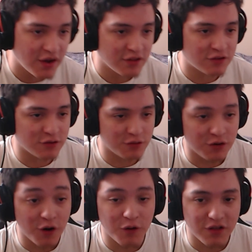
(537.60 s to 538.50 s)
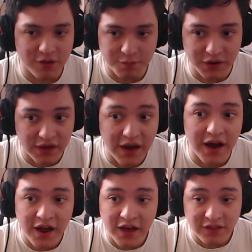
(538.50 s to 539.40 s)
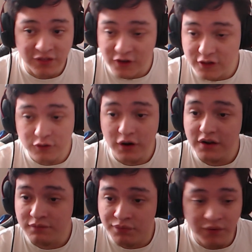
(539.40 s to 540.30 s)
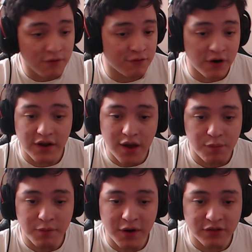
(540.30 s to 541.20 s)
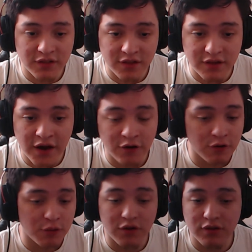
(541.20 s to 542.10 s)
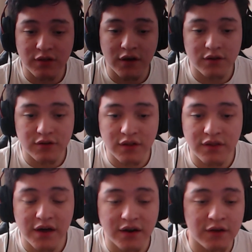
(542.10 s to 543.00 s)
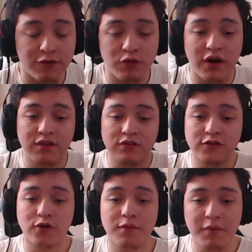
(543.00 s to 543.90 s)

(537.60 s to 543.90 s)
notice. But yeah, this is great. Very happy about this. I don't know what else to say other than that. If you guys enjoyed my